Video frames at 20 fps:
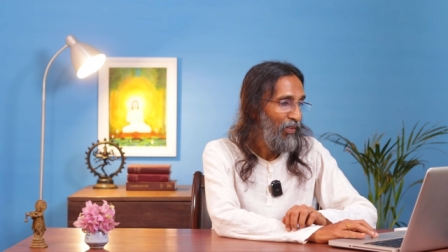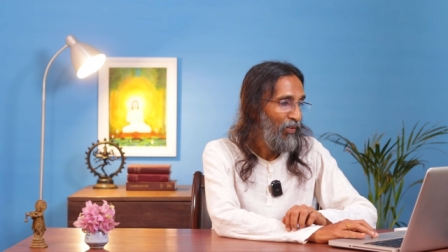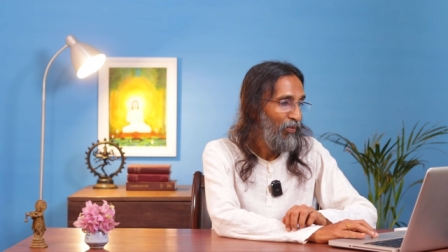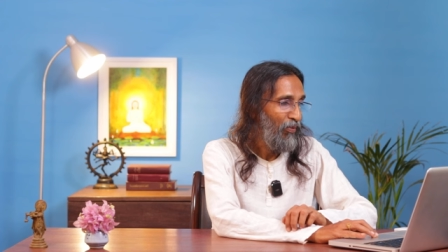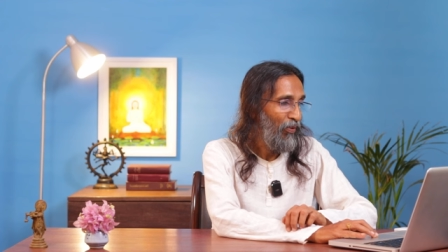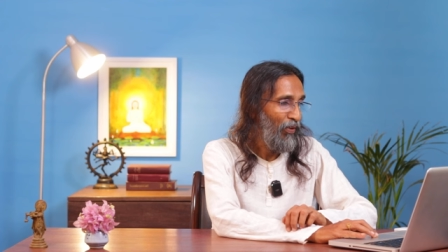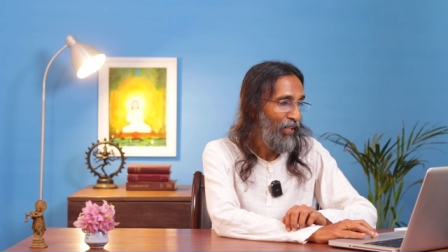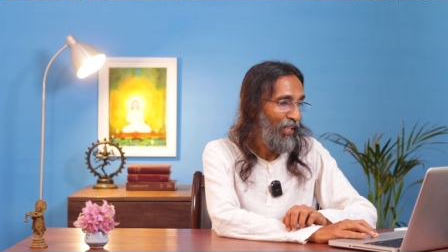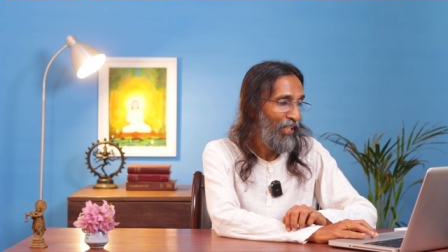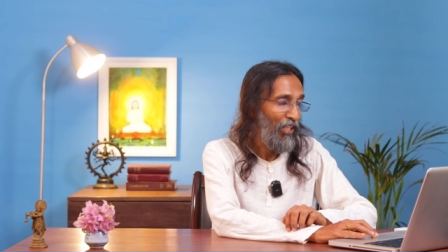
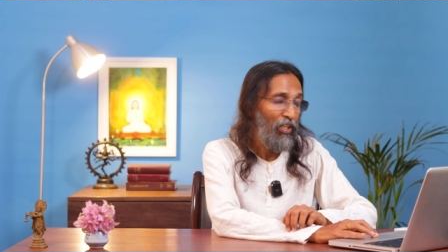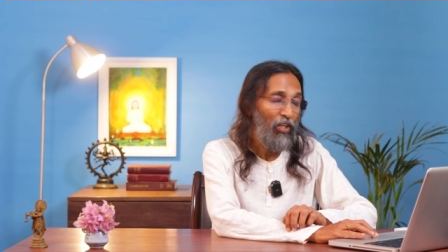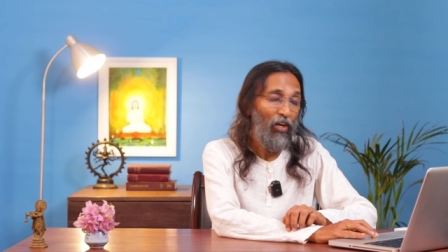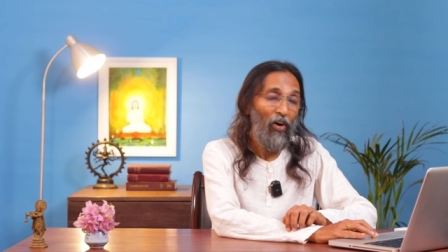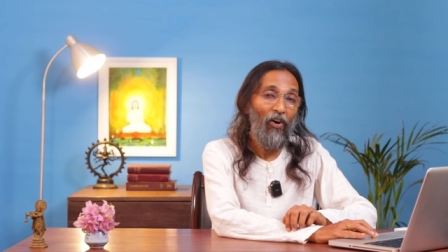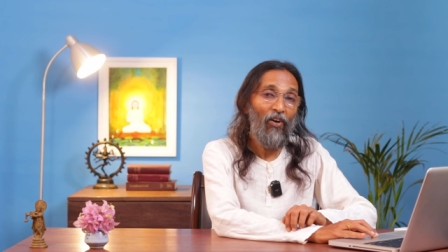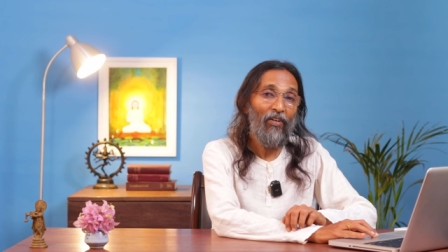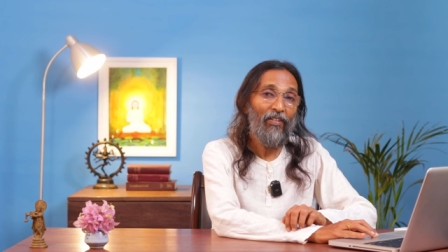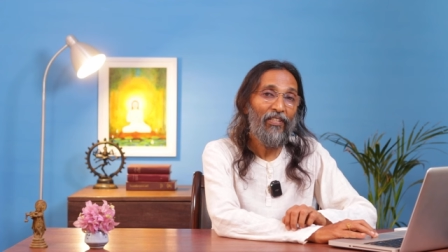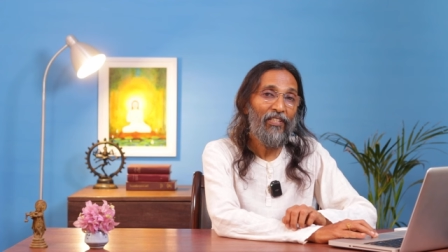for a
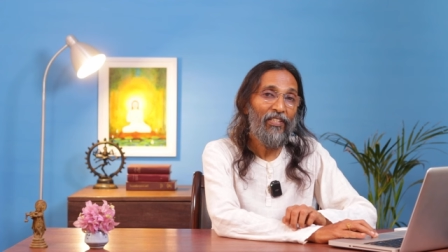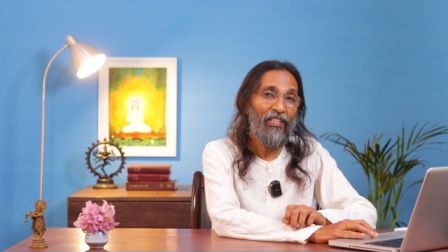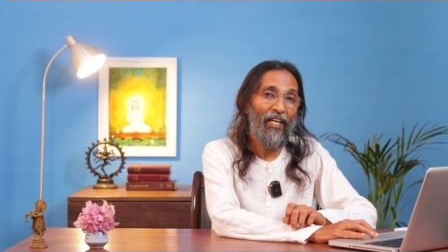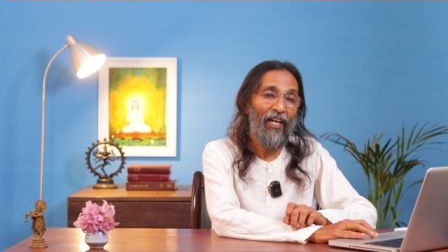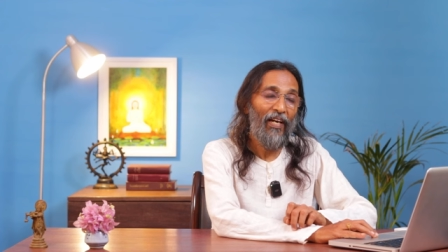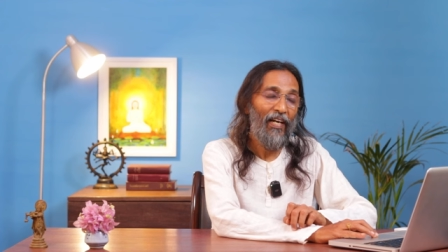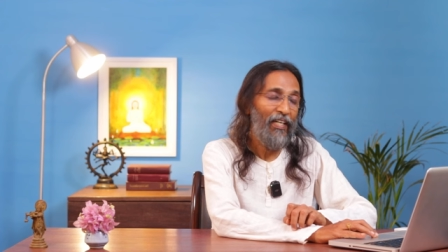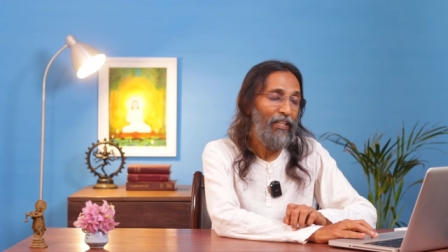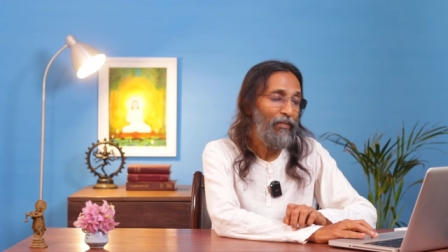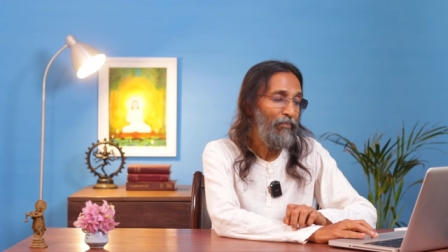long
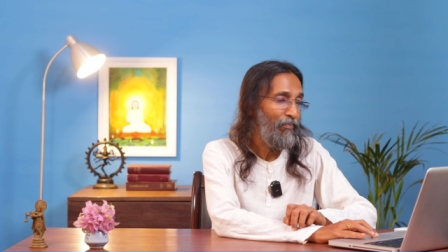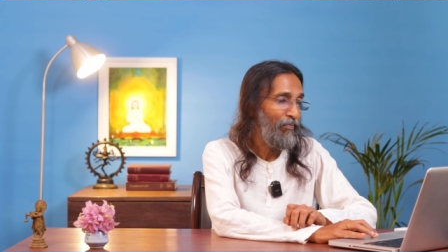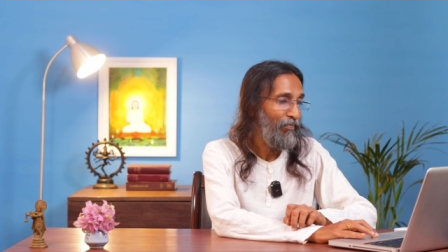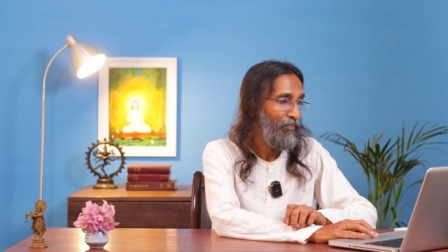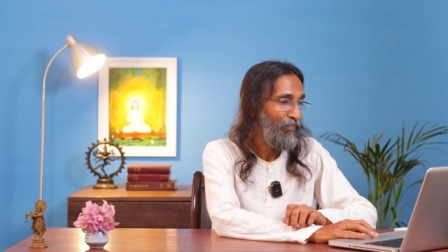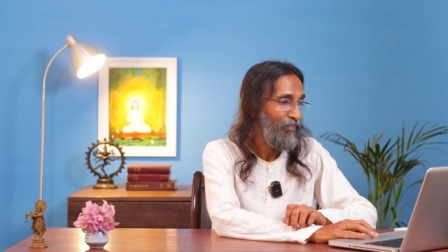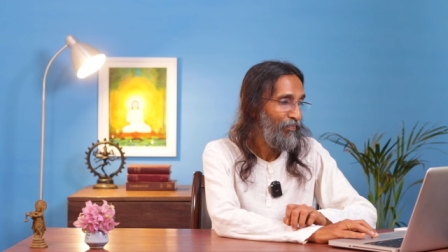time